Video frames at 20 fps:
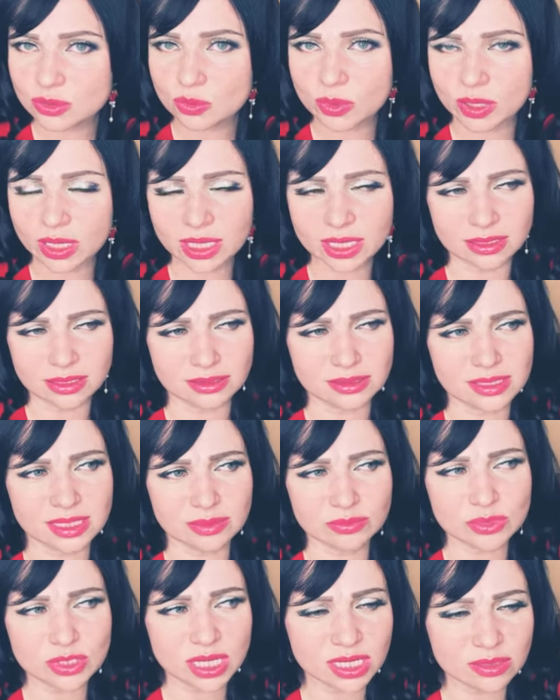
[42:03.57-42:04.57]
away and
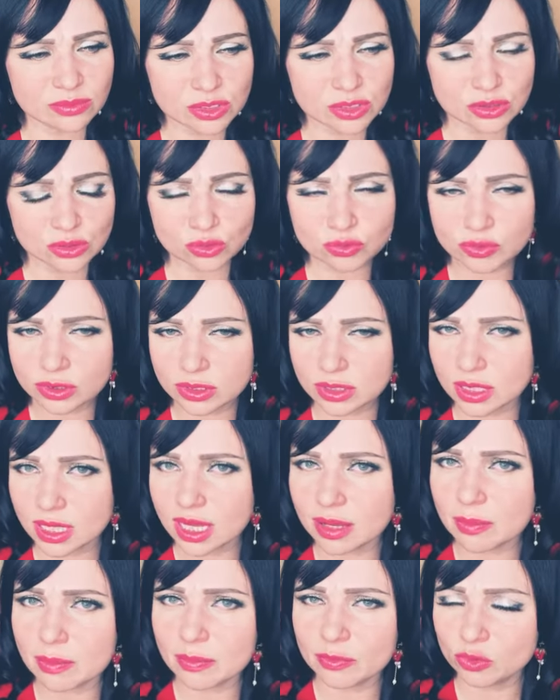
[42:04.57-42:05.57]
sometimes you were
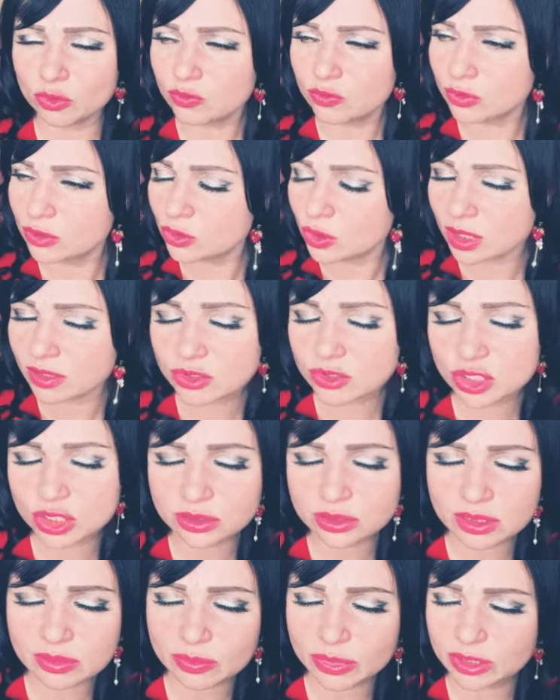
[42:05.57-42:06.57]
not you want to have
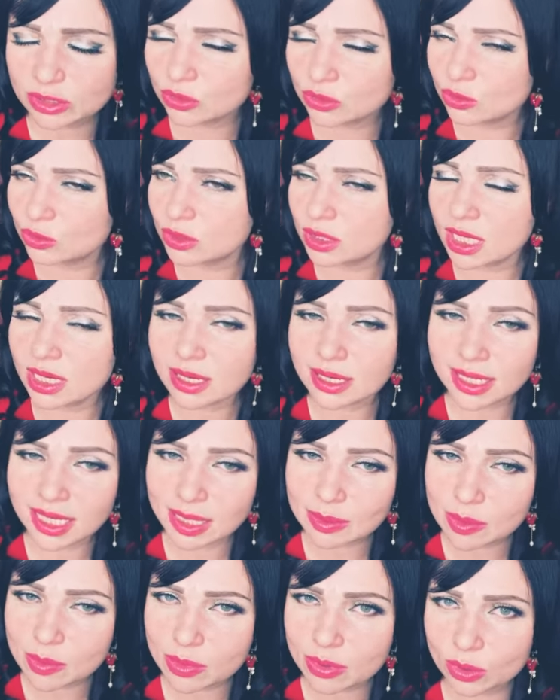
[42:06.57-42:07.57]
children but you are not
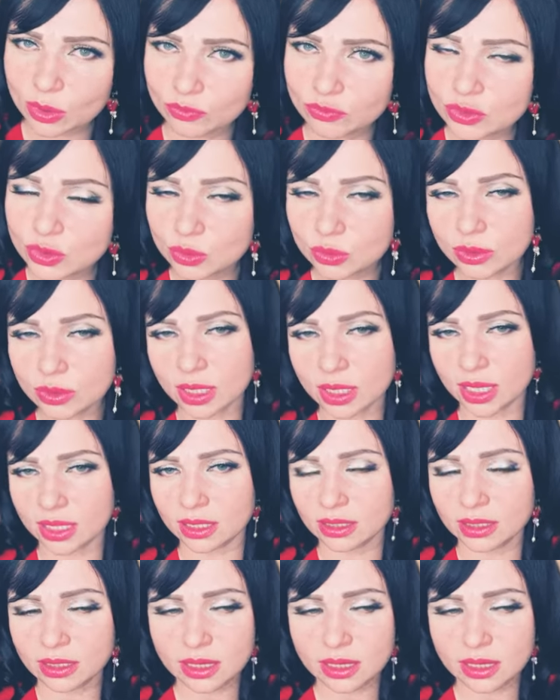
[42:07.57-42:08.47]
capable of doing that